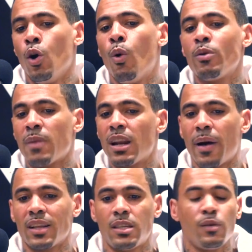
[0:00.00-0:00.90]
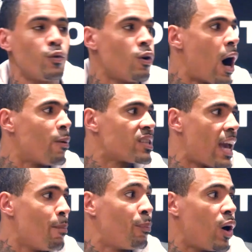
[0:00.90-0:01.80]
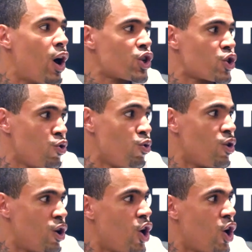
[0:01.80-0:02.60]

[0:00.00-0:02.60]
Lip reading: what was mad about T4? I was getting personal.